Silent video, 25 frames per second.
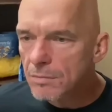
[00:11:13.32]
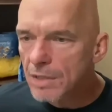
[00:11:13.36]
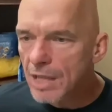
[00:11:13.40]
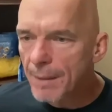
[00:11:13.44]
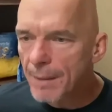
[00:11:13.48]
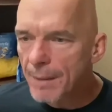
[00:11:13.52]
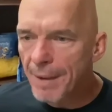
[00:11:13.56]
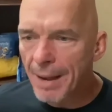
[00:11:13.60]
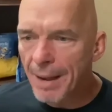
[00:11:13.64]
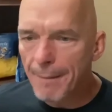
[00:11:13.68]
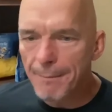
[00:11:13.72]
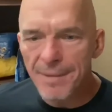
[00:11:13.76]

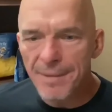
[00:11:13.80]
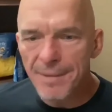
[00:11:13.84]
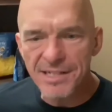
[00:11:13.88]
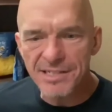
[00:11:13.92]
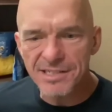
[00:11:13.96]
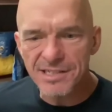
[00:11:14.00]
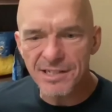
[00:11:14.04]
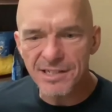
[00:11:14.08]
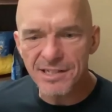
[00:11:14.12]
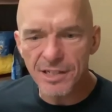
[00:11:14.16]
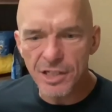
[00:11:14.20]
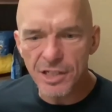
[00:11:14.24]
Am I
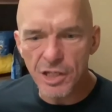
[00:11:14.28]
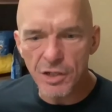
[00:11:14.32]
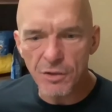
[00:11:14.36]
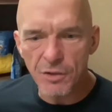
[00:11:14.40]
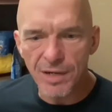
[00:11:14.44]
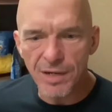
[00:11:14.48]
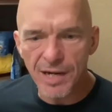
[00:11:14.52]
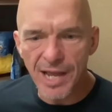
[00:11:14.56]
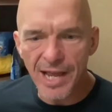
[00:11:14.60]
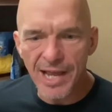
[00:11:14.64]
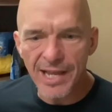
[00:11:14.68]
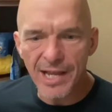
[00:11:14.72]
missing the
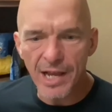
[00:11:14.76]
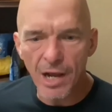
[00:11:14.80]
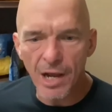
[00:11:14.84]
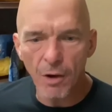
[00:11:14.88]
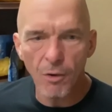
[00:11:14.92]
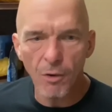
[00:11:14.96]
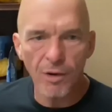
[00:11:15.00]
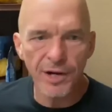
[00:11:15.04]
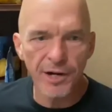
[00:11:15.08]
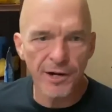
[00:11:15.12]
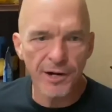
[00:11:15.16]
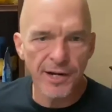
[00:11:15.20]
Q&A?
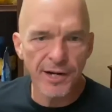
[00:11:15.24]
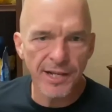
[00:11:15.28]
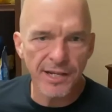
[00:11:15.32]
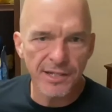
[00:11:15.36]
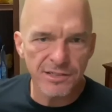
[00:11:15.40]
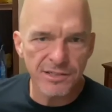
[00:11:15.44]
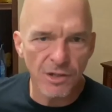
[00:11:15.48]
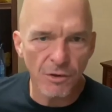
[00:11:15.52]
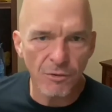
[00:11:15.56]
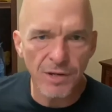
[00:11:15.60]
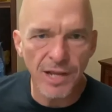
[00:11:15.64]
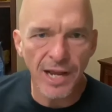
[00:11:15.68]
Oh, here it
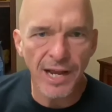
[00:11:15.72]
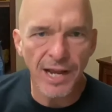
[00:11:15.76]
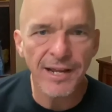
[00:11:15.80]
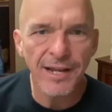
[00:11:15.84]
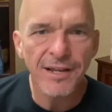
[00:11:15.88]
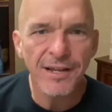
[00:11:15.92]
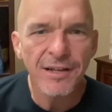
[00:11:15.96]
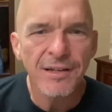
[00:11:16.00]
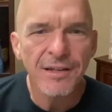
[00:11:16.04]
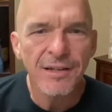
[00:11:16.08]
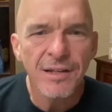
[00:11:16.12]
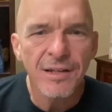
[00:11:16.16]
is.
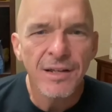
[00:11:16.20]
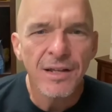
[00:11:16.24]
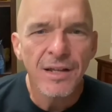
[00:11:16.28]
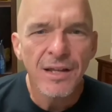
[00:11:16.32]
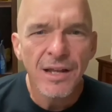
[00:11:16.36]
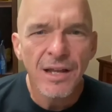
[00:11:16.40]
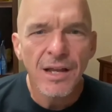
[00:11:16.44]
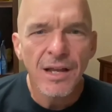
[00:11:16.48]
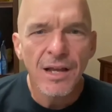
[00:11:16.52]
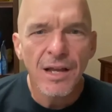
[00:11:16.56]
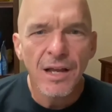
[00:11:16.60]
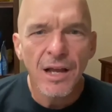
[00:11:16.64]
Okay.
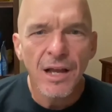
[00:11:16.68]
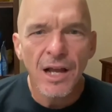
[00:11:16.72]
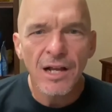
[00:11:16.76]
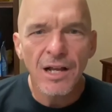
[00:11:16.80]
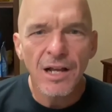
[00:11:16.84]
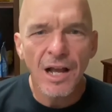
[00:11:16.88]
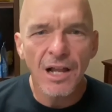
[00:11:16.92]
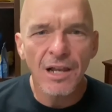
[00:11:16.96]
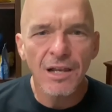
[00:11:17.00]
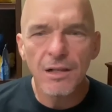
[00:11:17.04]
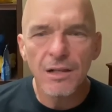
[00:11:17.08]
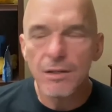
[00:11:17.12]

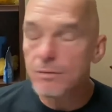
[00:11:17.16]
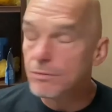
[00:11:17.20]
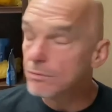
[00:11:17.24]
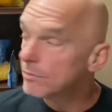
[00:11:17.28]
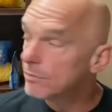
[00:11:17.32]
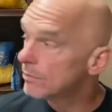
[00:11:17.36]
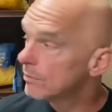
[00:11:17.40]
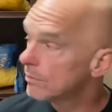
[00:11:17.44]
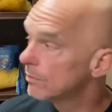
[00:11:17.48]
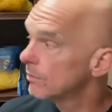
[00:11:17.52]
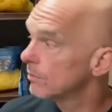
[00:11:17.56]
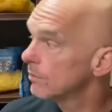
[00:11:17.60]
Oh,
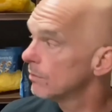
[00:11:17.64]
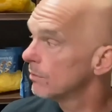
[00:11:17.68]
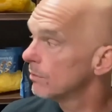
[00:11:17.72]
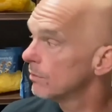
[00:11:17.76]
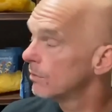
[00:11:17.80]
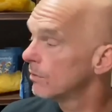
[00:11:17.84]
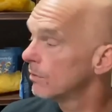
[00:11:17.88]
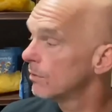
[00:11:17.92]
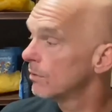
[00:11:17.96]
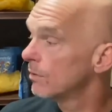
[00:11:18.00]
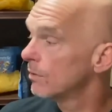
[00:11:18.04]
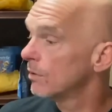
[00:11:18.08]

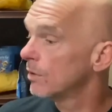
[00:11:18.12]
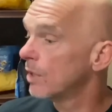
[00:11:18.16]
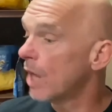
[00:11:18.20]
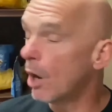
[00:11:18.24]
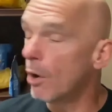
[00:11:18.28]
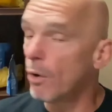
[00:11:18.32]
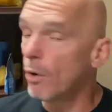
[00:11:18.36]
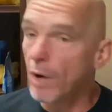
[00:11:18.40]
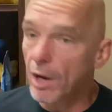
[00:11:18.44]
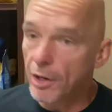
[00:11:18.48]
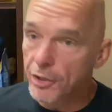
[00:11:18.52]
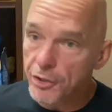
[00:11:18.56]

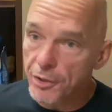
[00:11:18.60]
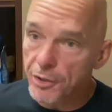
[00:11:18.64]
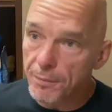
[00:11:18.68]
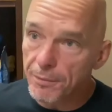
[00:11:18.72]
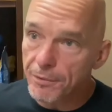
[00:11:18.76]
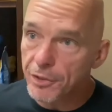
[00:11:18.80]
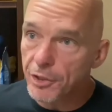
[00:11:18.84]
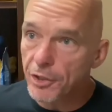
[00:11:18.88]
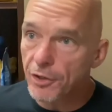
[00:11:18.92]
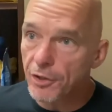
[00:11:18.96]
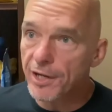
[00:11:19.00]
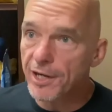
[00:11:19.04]
oh well,
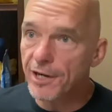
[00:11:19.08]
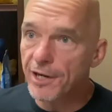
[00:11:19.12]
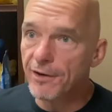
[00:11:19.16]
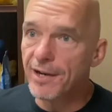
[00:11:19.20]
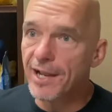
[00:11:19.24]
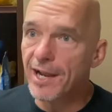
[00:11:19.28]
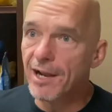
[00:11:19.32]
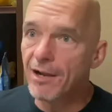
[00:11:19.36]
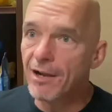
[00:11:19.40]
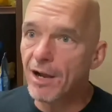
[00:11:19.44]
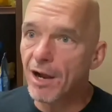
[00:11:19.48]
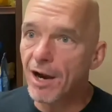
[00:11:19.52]
you're, you're here
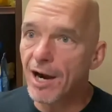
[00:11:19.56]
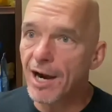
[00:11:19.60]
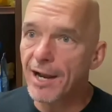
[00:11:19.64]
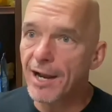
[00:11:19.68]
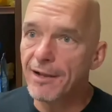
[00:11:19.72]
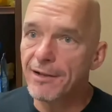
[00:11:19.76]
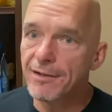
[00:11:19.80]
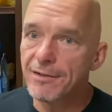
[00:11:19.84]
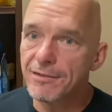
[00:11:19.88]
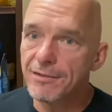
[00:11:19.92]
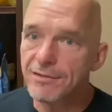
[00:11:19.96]
now. All right.